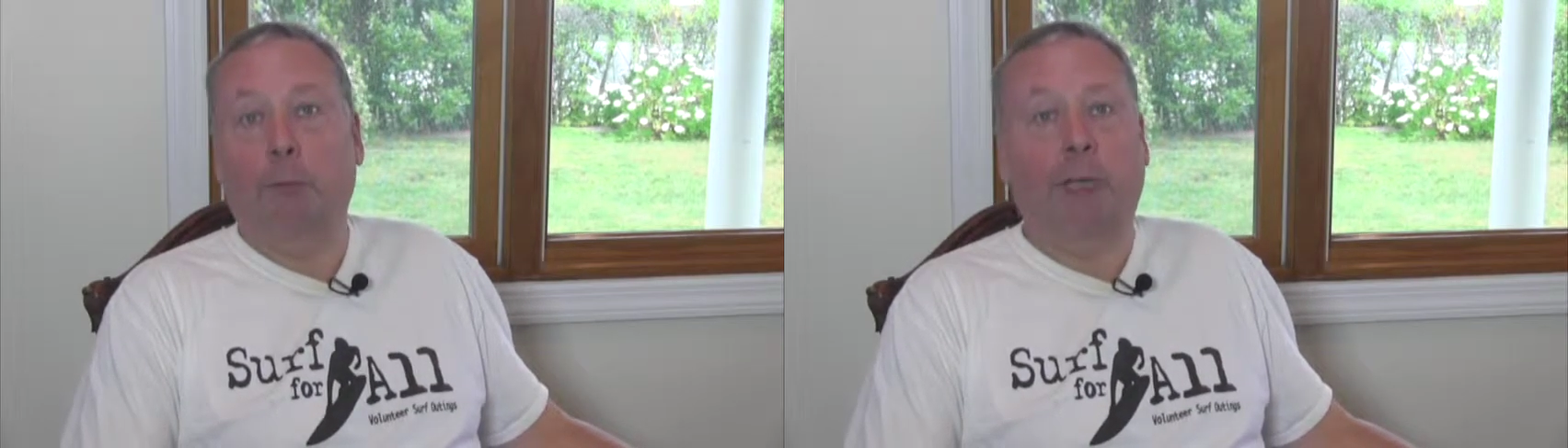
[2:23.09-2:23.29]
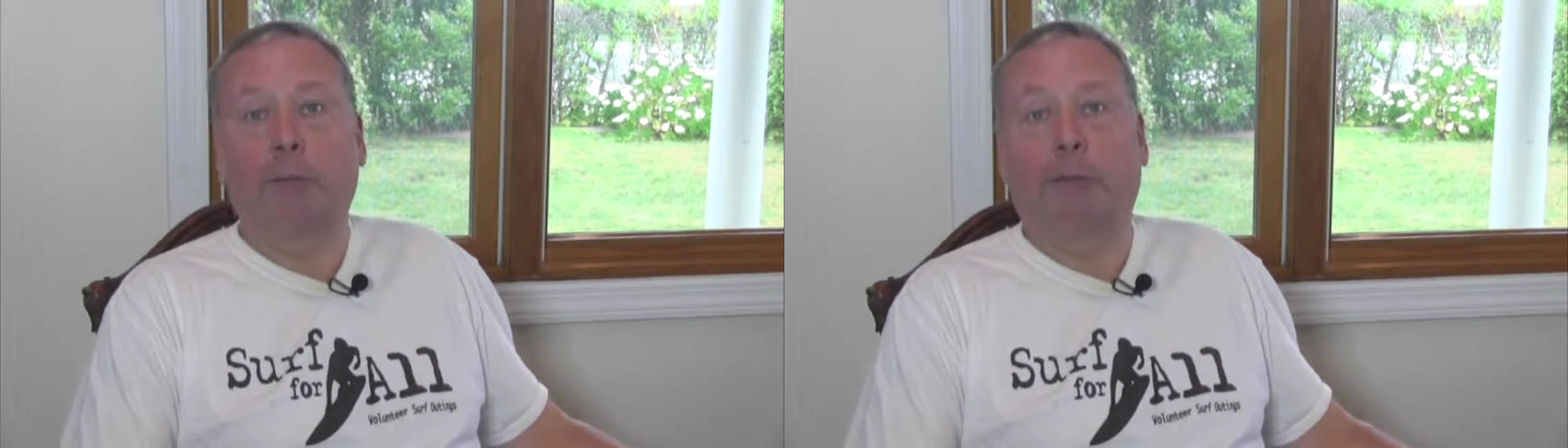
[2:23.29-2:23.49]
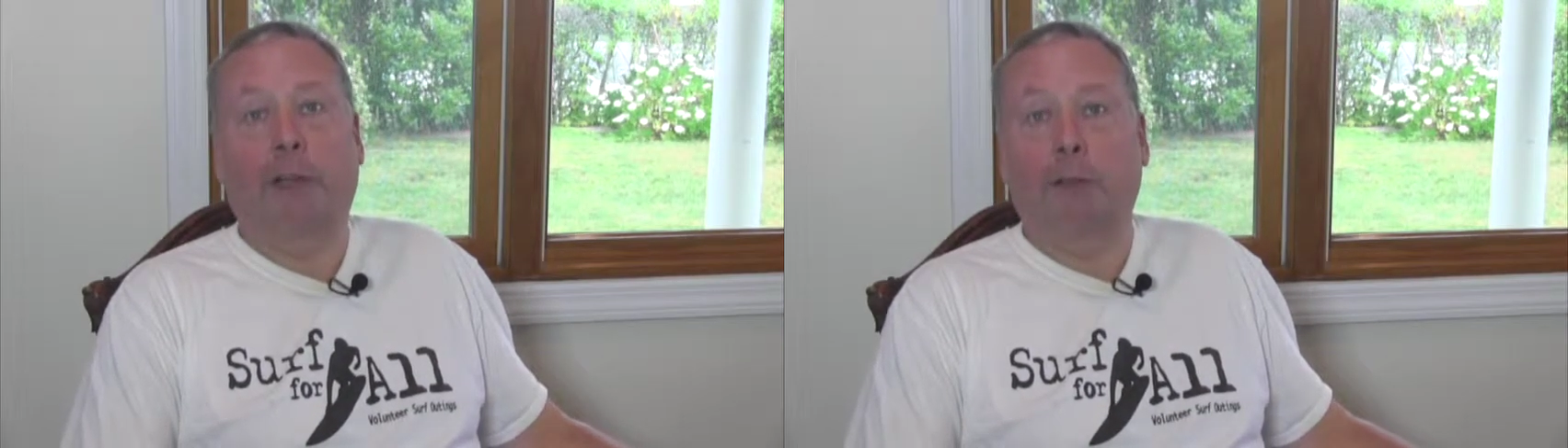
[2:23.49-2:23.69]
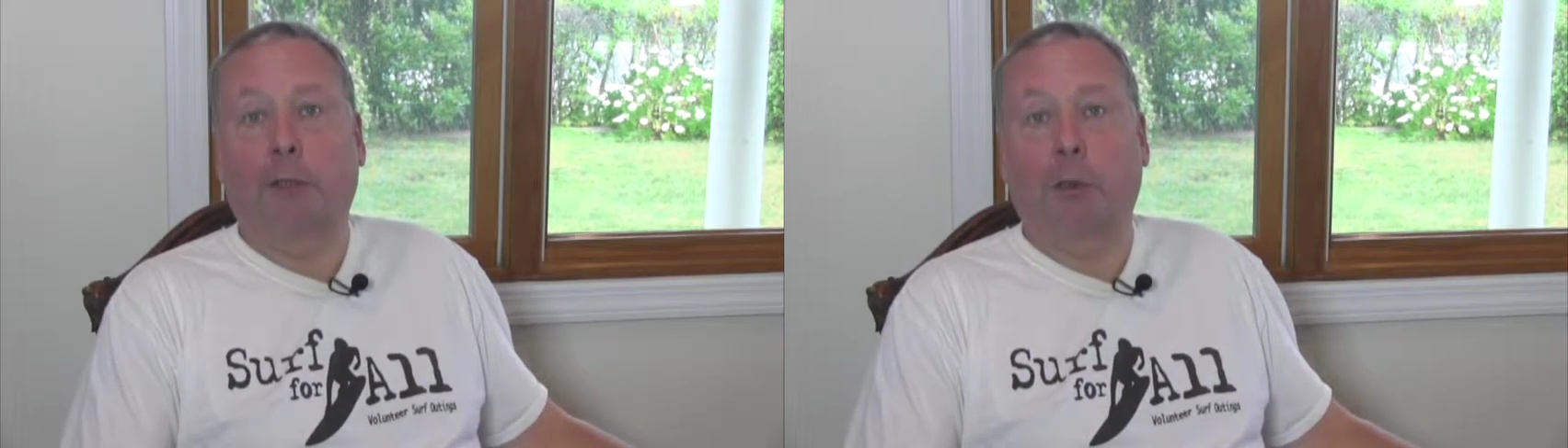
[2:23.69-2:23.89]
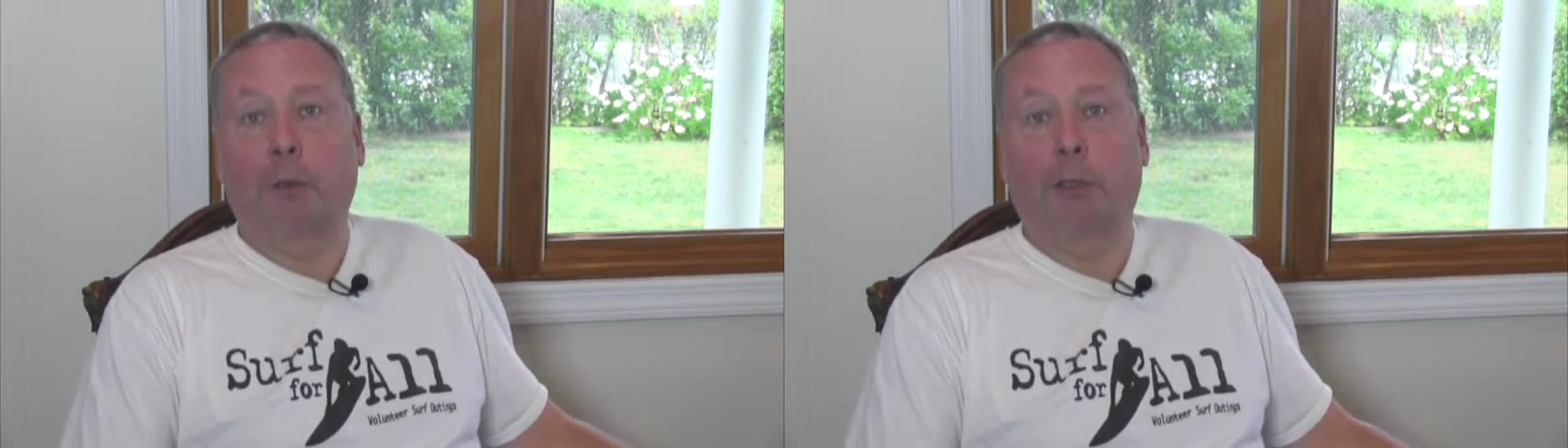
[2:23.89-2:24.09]
We haven't found
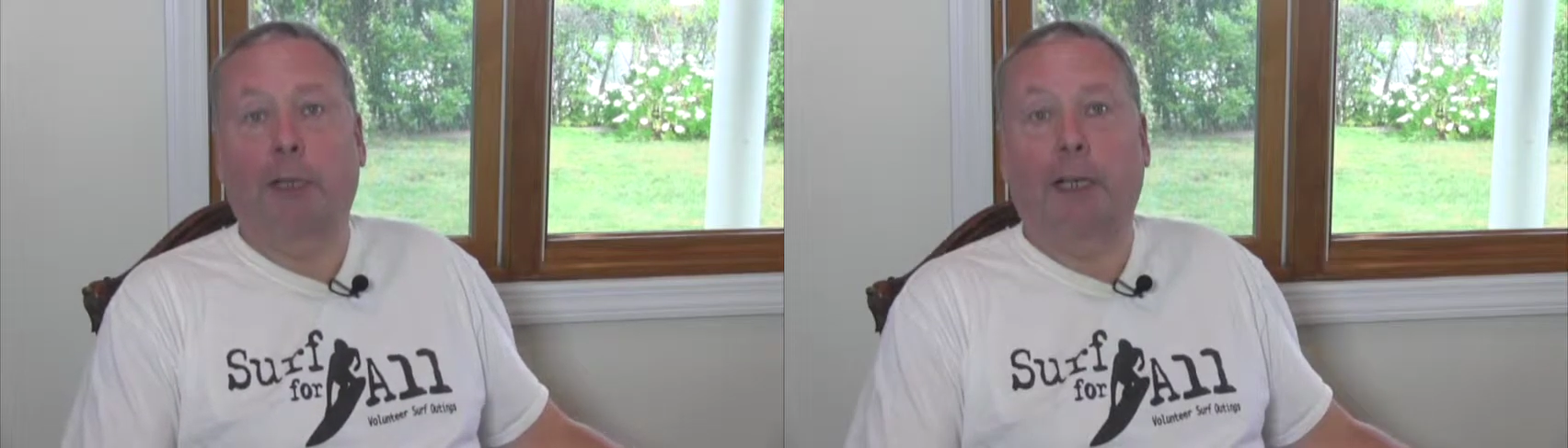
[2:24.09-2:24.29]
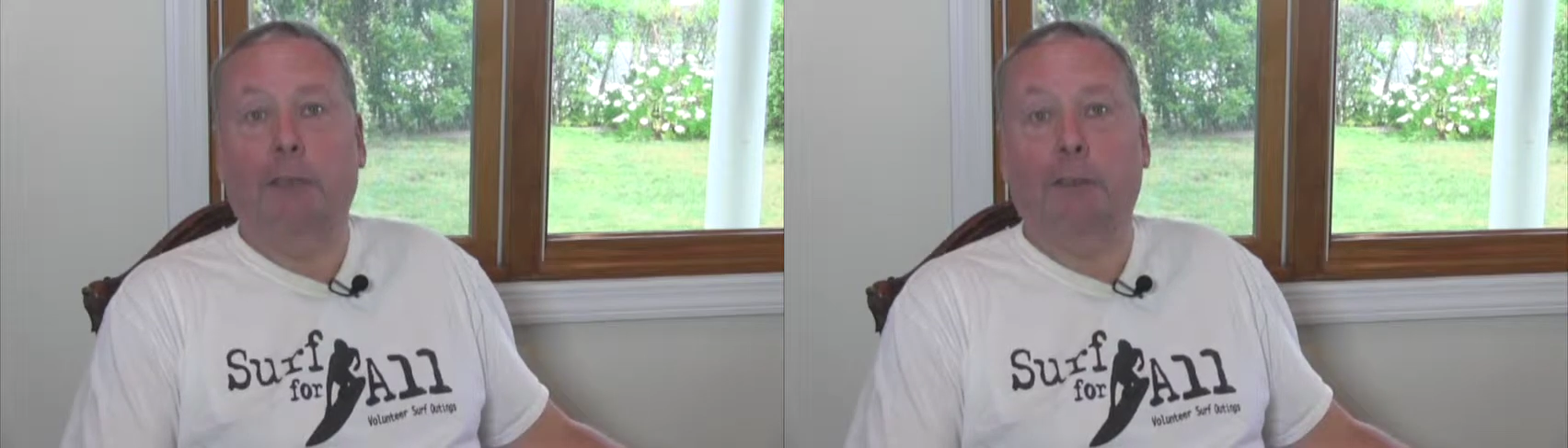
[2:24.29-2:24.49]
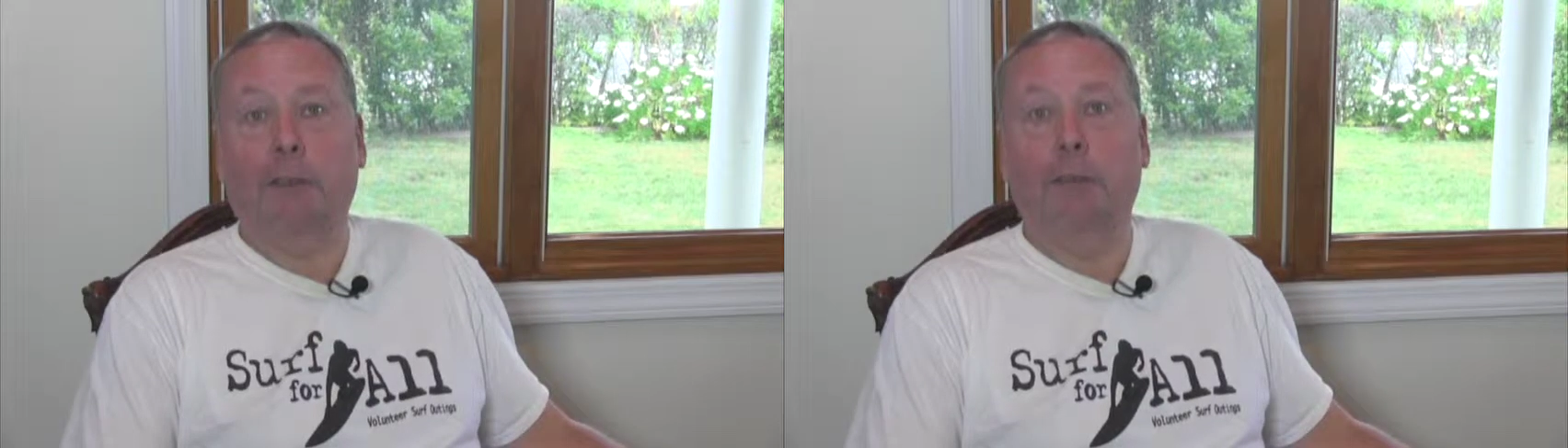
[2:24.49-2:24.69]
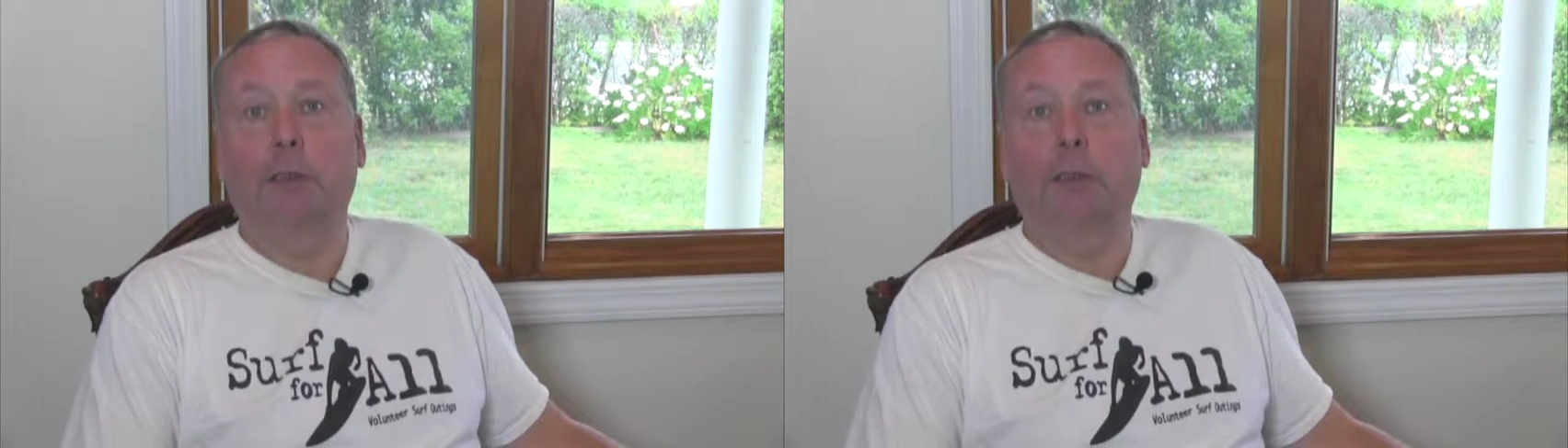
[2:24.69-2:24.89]
another one that has